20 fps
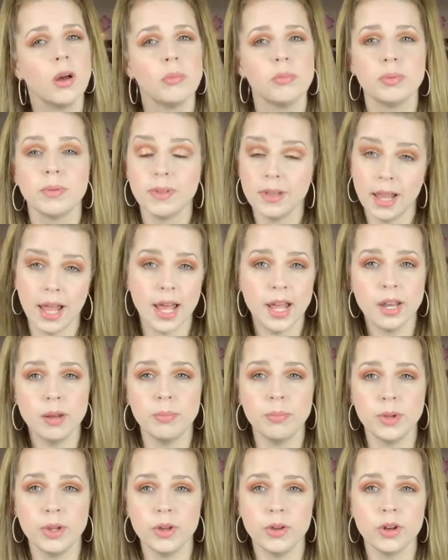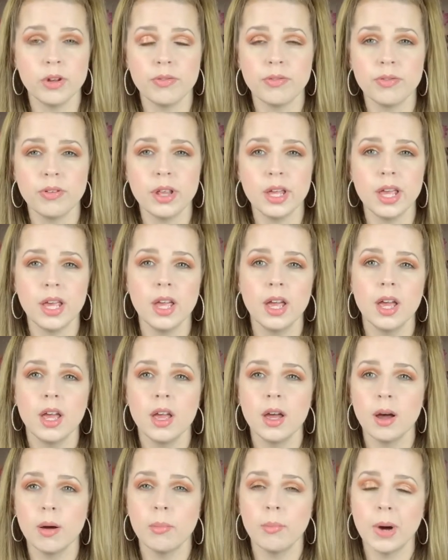blend beautifully.
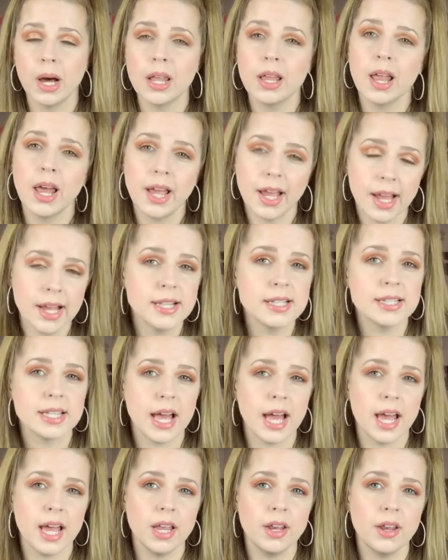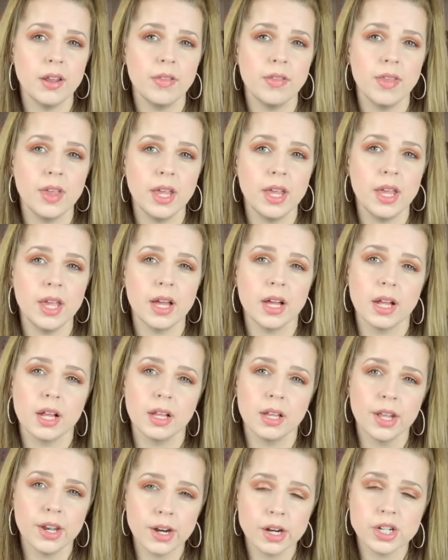But like I said, the
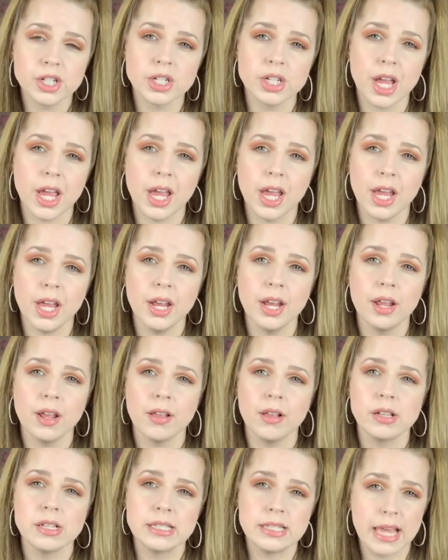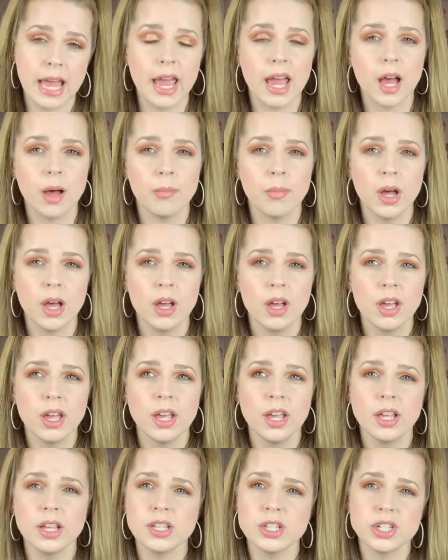glitter shade, Zam,
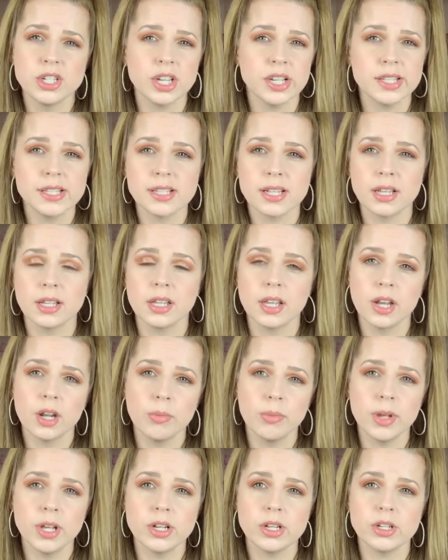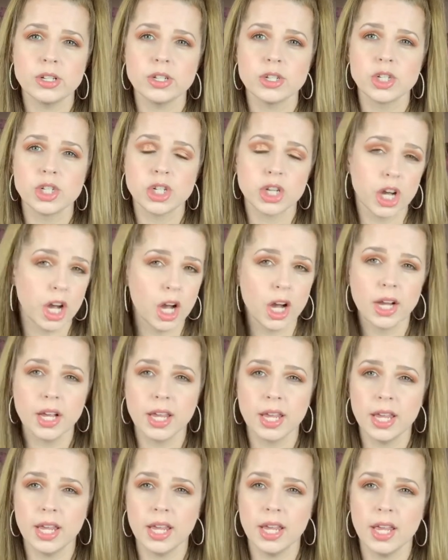is just a little bit
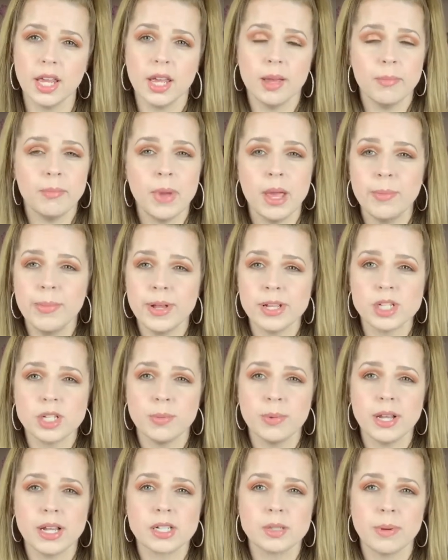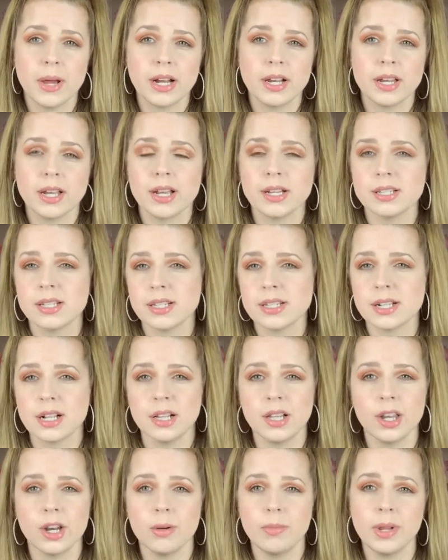chunky. Maybe it's to be expected because it's
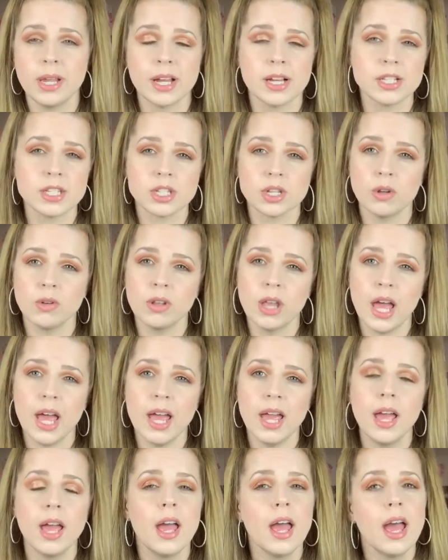glitter, because Soleil